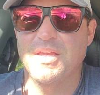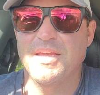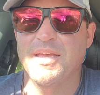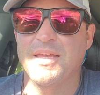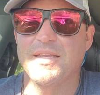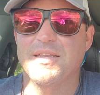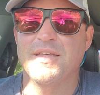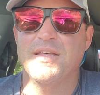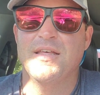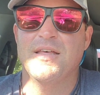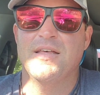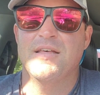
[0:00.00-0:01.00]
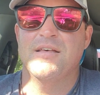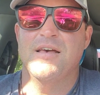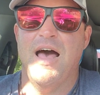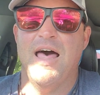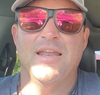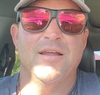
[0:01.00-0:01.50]
And
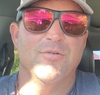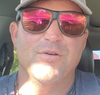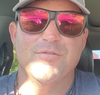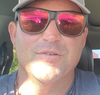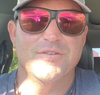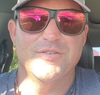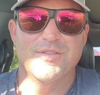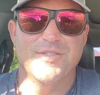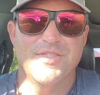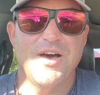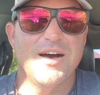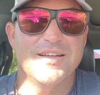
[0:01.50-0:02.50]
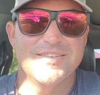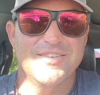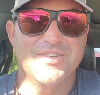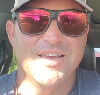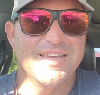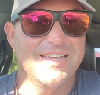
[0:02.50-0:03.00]
I never even thought
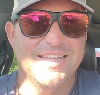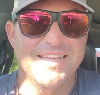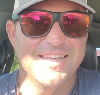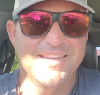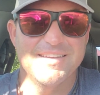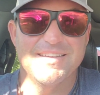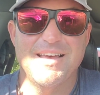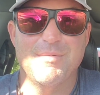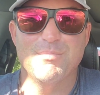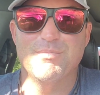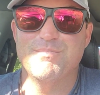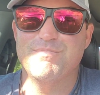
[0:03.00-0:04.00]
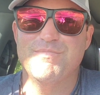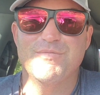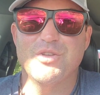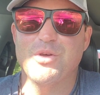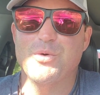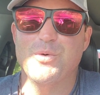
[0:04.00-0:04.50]
to check it again. I'm
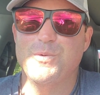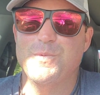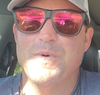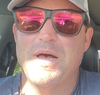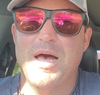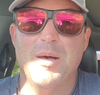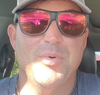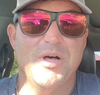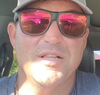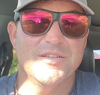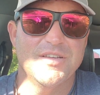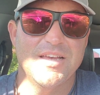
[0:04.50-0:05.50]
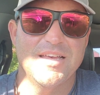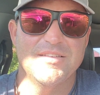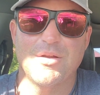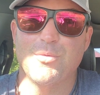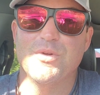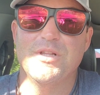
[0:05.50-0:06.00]
so I
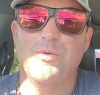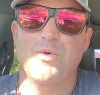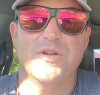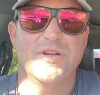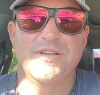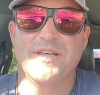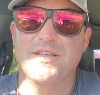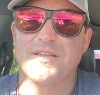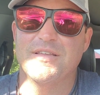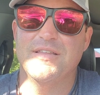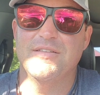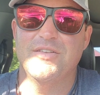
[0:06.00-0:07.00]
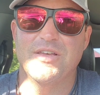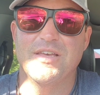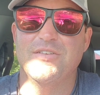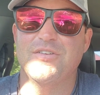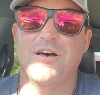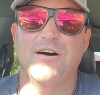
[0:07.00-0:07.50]
apologize. I really wanted to to
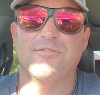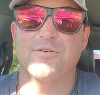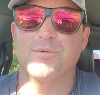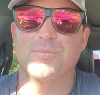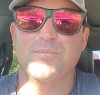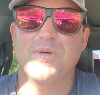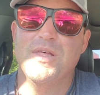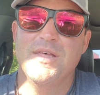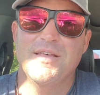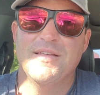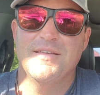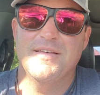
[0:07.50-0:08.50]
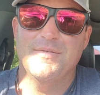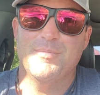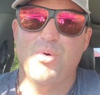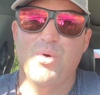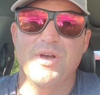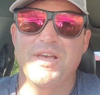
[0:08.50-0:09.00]
get y'all from
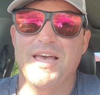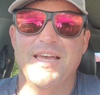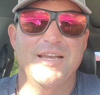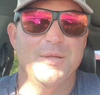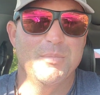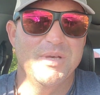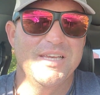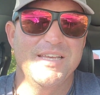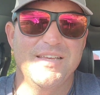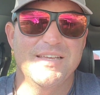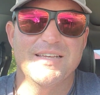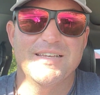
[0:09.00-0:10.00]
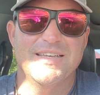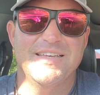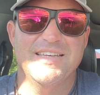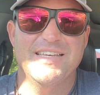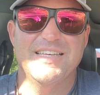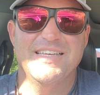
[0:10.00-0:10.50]
point A to B
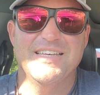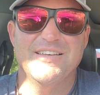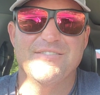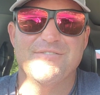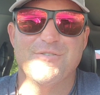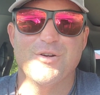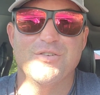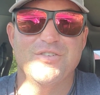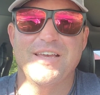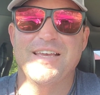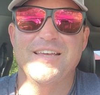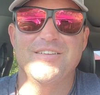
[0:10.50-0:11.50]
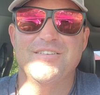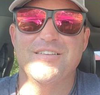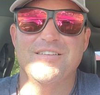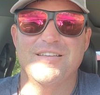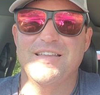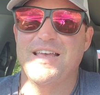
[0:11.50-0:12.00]
for a change,
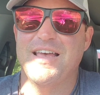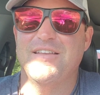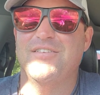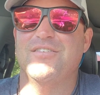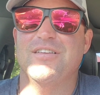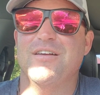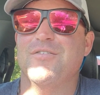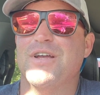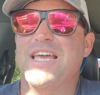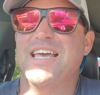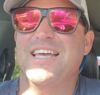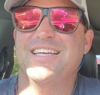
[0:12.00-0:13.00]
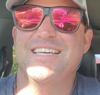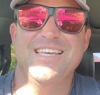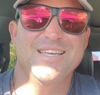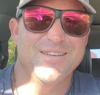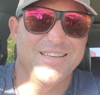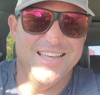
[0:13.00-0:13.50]
and I just never can,
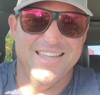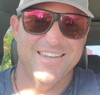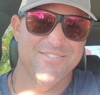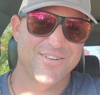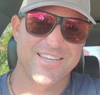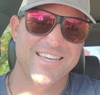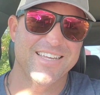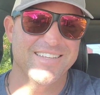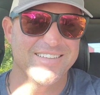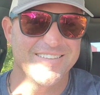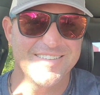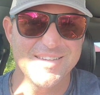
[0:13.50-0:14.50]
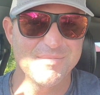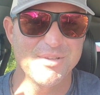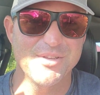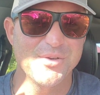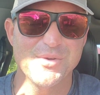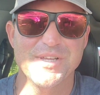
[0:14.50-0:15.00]
can I never can seem to
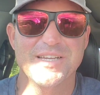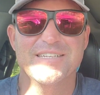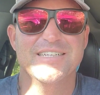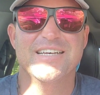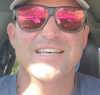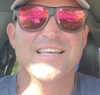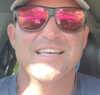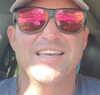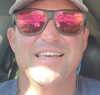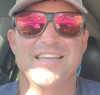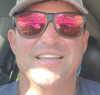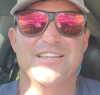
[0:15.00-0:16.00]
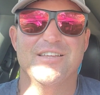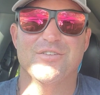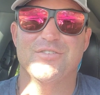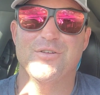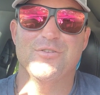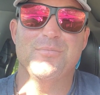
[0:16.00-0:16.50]
do it. And you know,
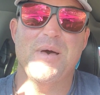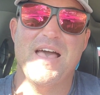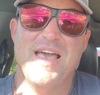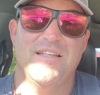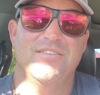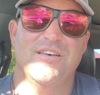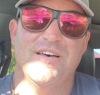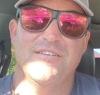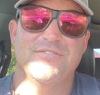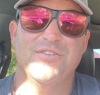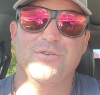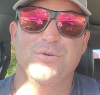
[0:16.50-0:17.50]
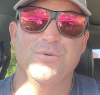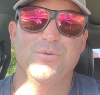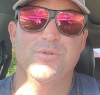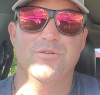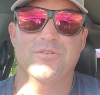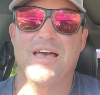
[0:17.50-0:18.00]
so it's my hats off
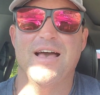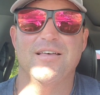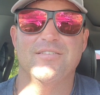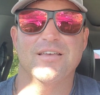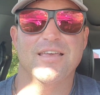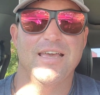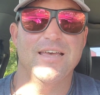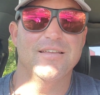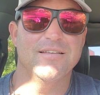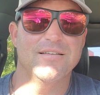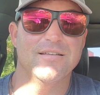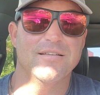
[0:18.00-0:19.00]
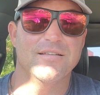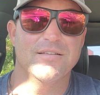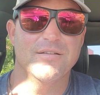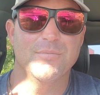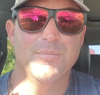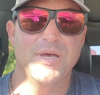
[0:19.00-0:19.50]
to those guys that can
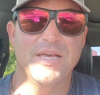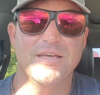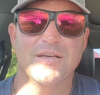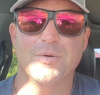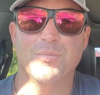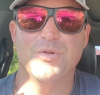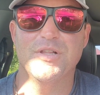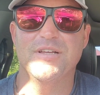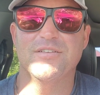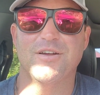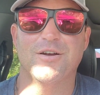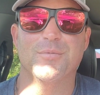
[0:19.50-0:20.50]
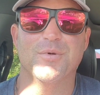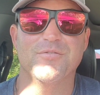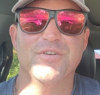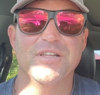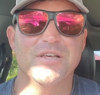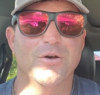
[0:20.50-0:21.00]
make a complete
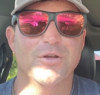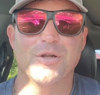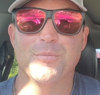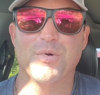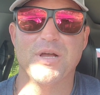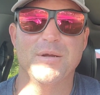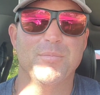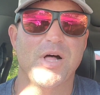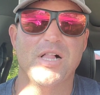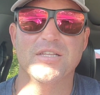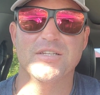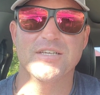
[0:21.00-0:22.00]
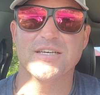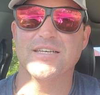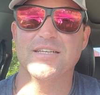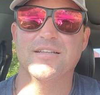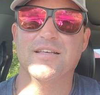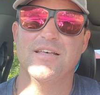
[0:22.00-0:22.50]
tournament video. You know, Brandon
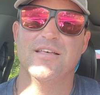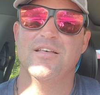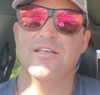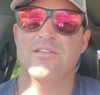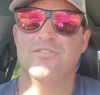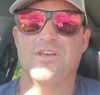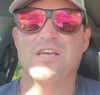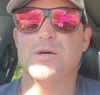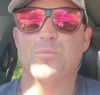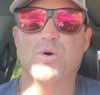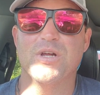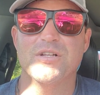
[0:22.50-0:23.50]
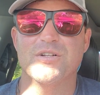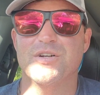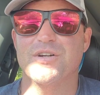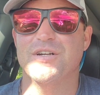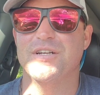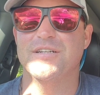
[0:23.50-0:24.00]
Palaniuk and Jacob
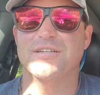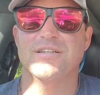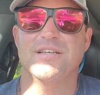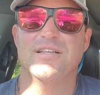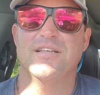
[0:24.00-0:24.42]
Wheeler and